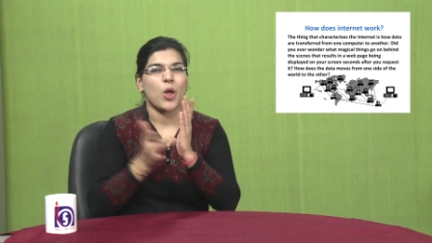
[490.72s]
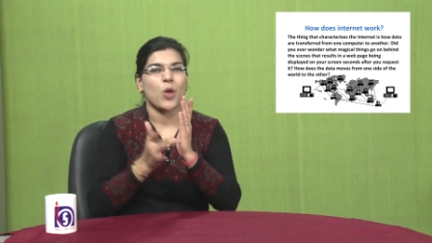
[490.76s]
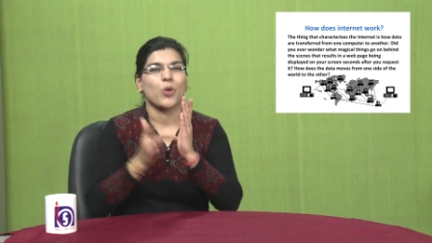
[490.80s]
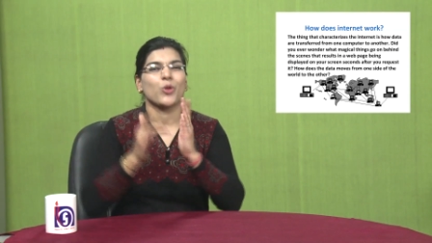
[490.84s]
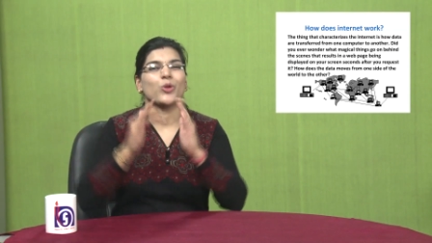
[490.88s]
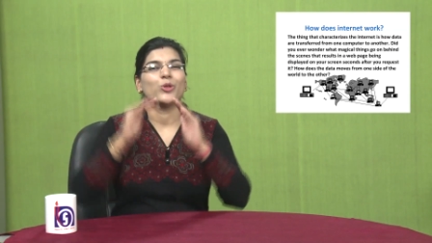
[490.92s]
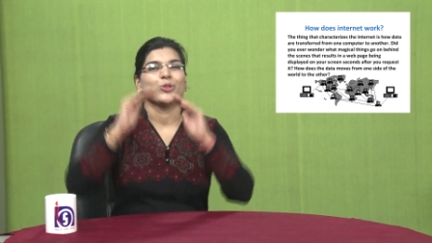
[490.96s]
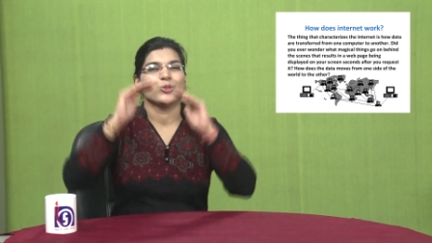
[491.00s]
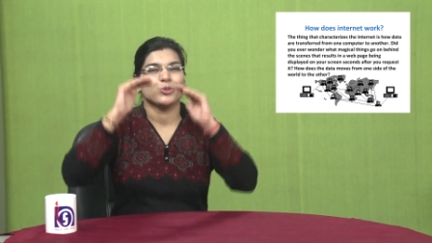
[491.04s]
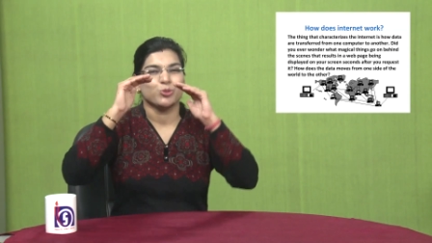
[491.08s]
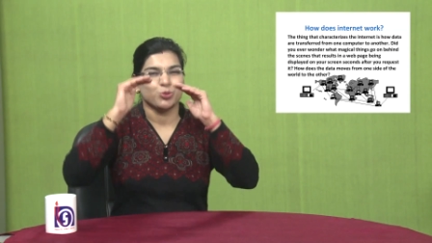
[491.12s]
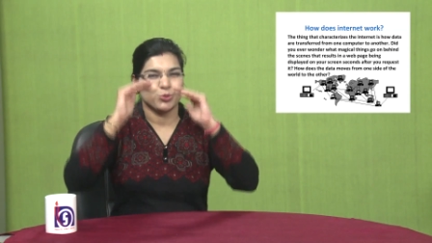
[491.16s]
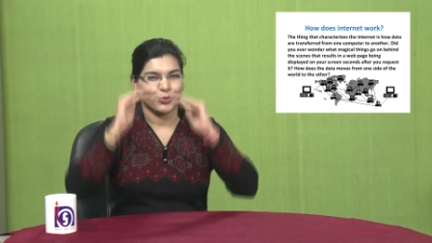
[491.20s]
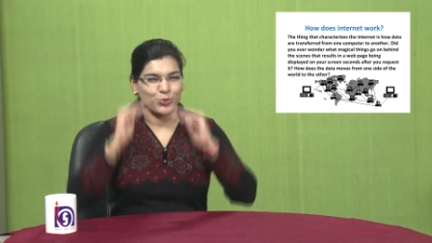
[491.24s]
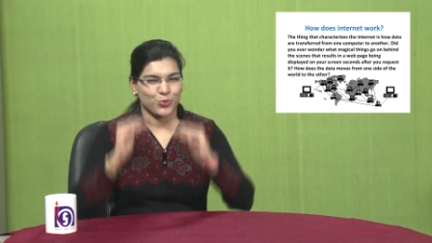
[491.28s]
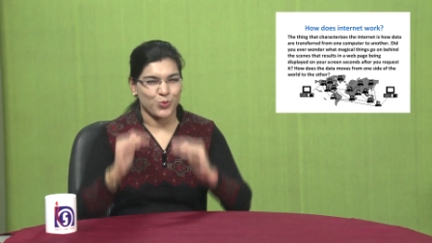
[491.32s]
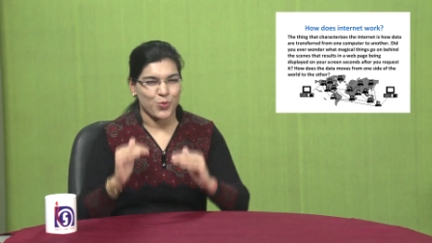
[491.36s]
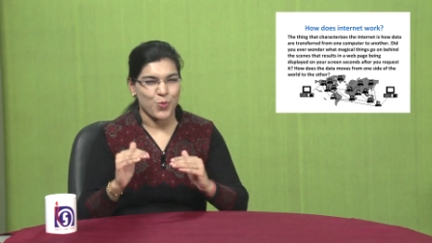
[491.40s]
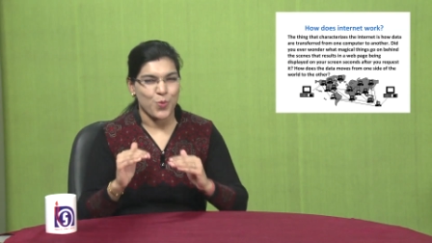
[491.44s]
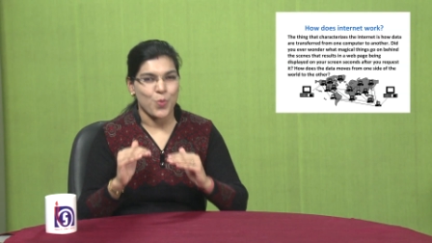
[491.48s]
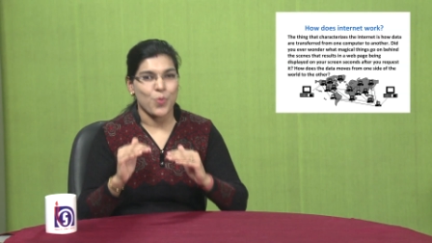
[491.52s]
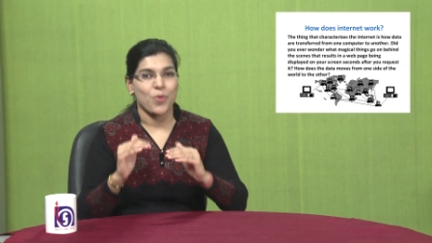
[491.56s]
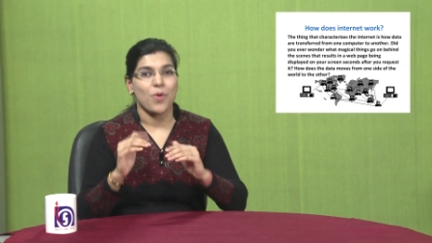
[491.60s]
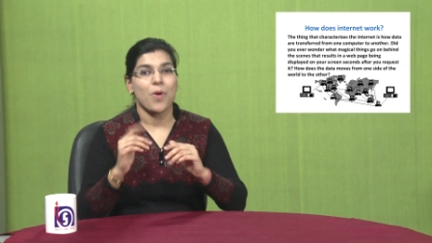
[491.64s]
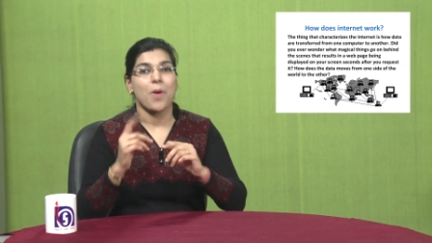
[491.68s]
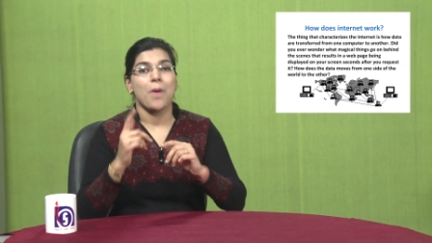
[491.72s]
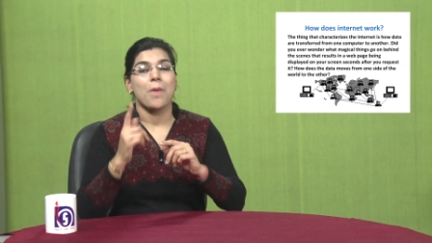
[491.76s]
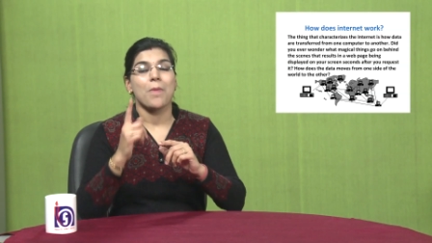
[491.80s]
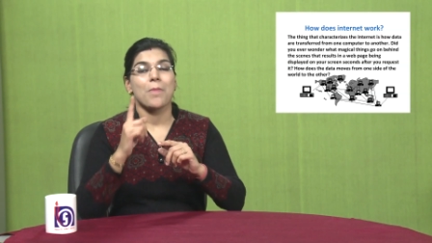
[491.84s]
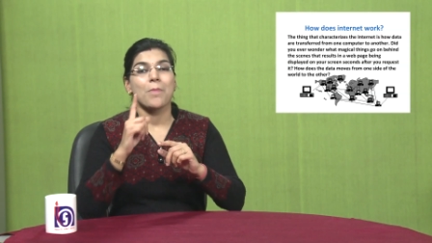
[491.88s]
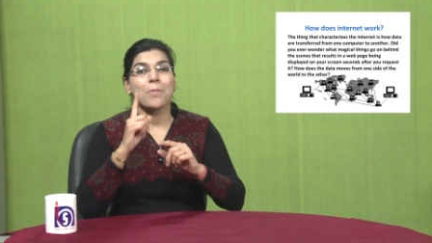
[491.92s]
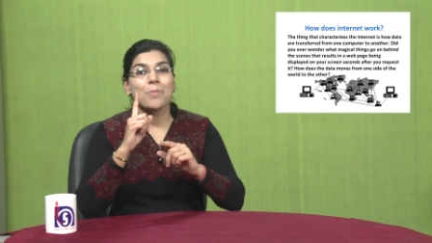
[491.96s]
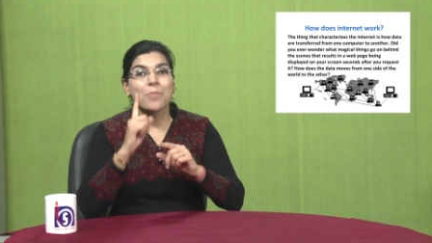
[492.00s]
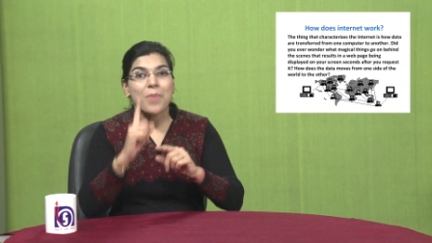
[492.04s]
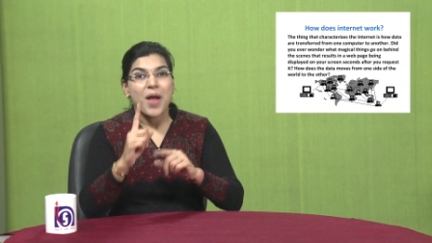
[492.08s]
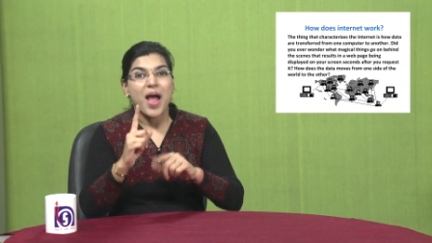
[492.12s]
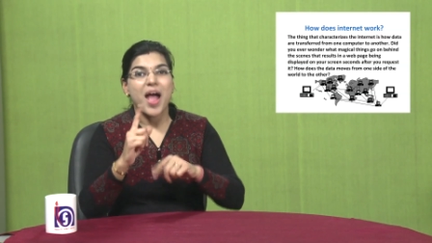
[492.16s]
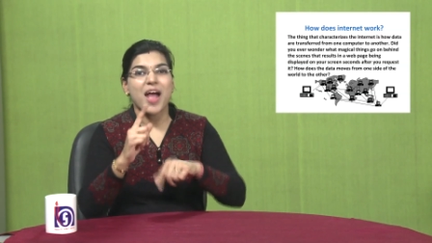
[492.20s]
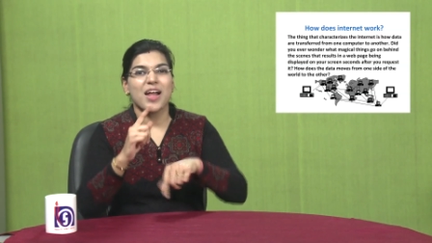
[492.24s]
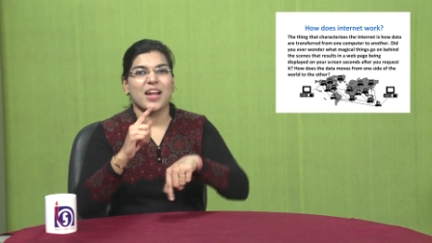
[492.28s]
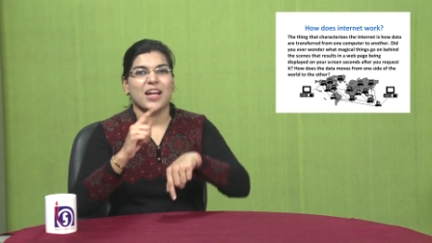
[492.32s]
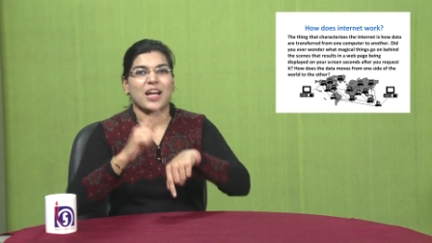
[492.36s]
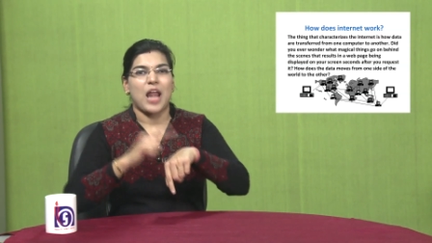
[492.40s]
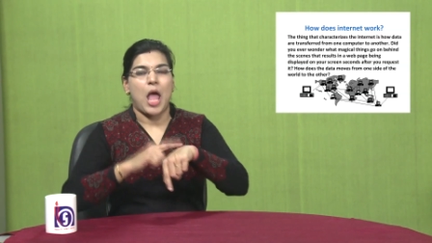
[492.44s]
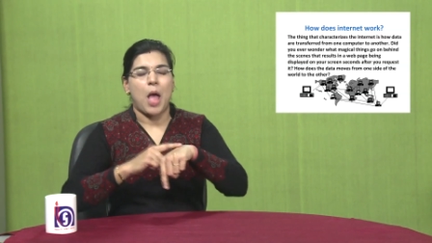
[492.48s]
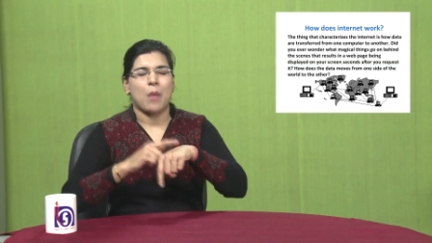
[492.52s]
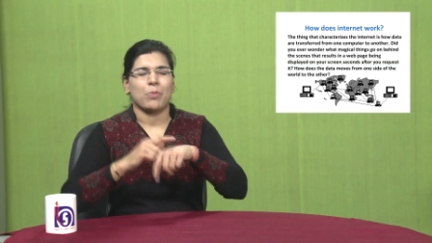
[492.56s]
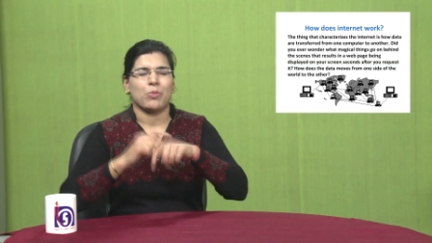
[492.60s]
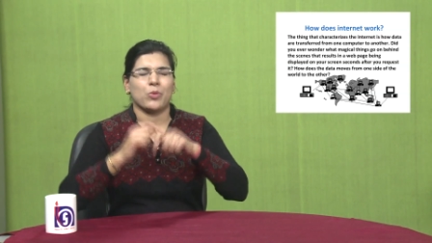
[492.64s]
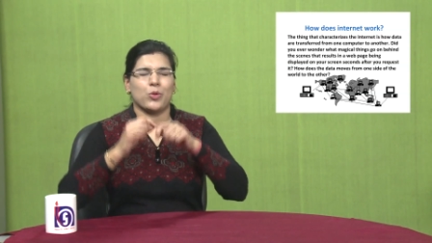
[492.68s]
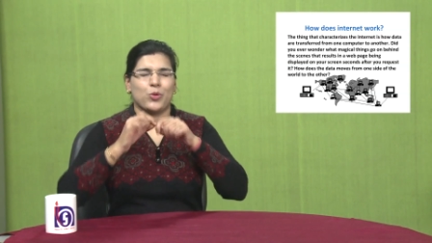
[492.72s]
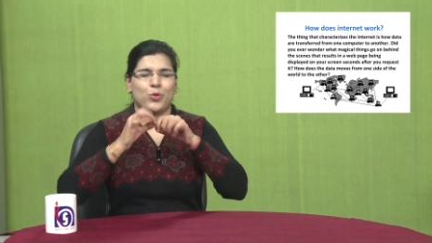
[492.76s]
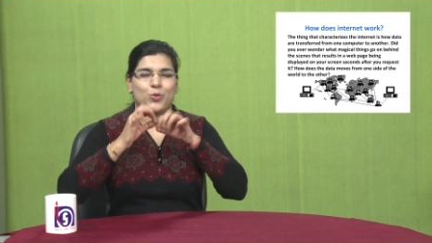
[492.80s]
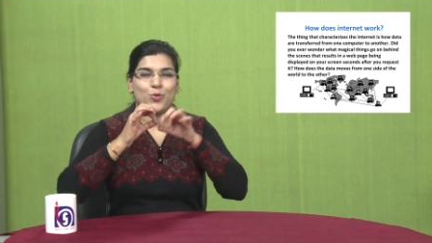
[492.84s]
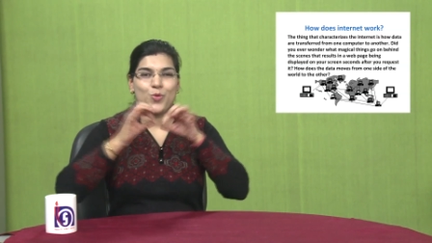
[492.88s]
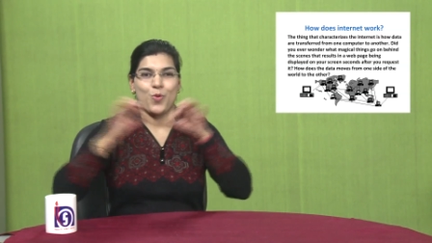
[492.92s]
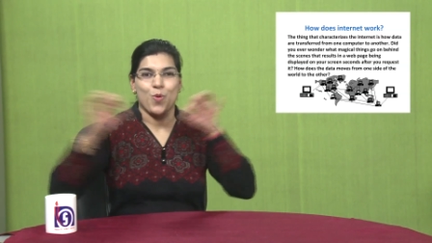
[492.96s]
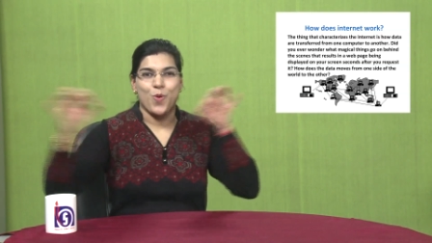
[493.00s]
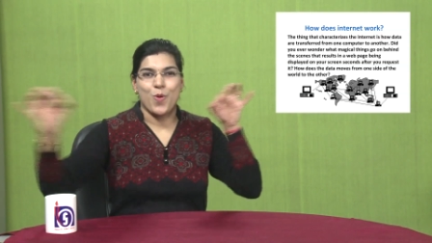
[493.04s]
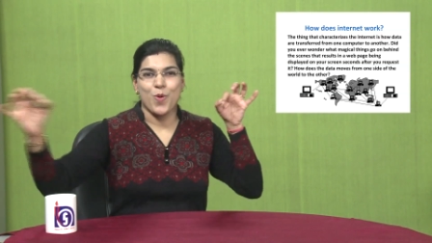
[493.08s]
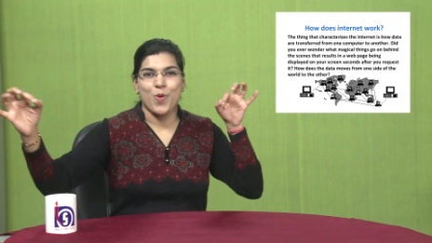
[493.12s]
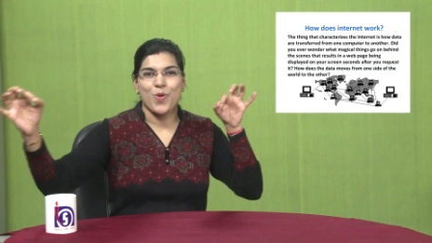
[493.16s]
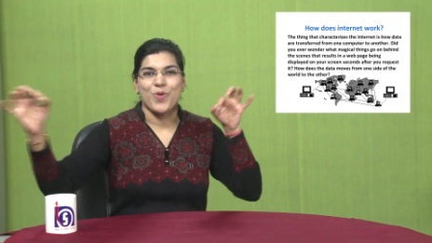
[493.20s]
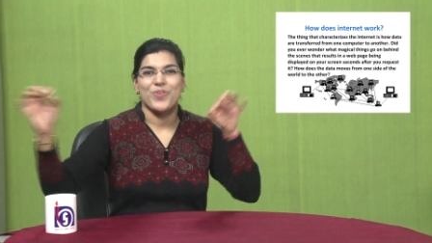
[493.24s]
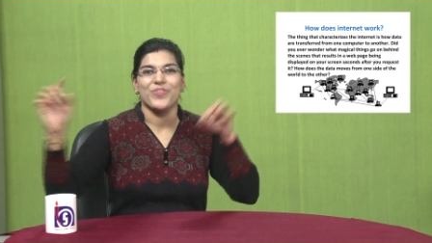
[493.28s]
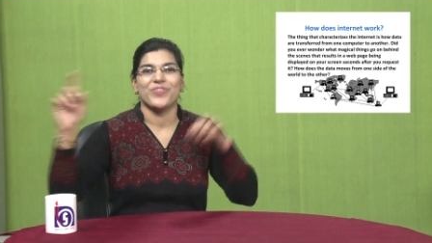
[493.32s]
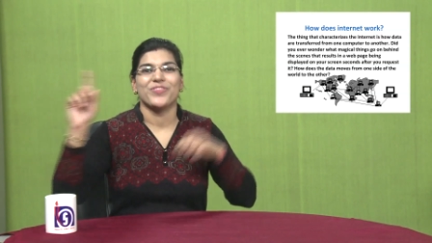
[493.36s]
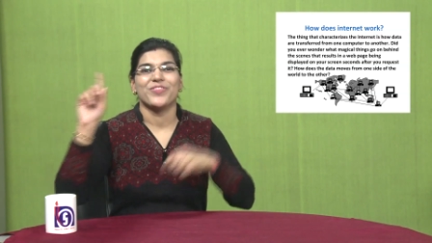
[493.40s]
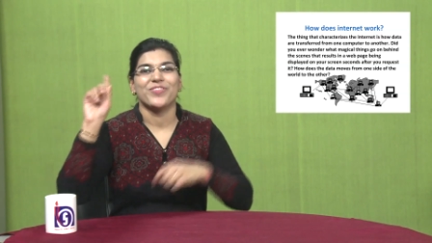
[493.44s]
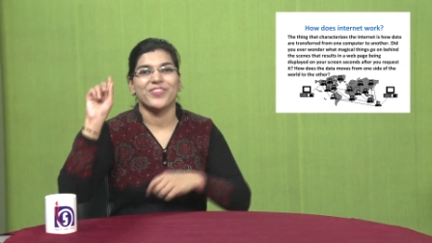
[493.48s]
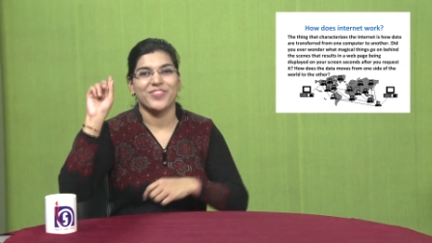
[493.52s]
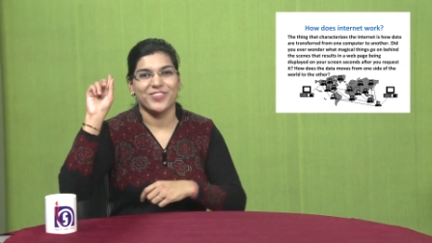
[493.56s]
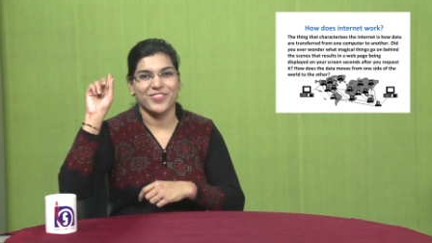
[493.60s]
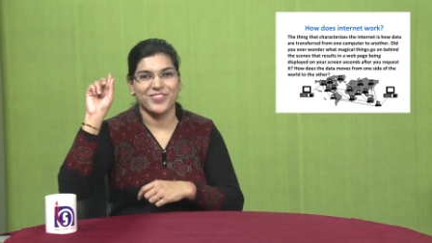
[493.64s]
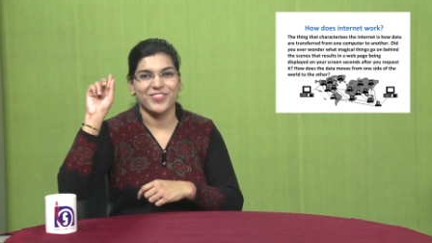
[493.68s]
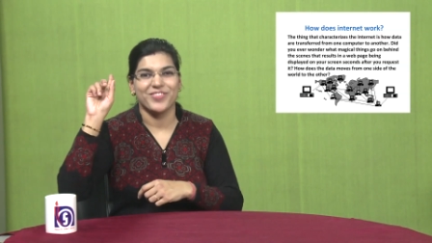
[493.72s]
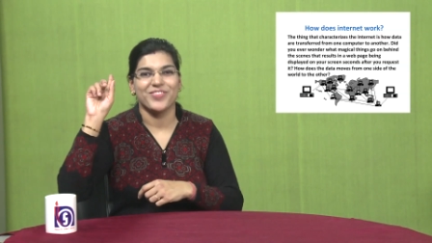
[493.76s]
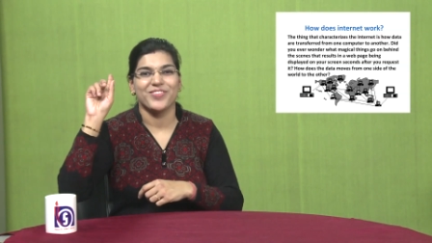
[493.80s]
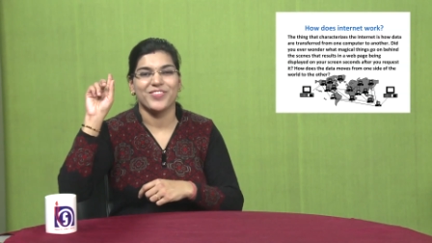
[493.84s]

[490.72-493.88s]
Is the matter of few seconds, due to which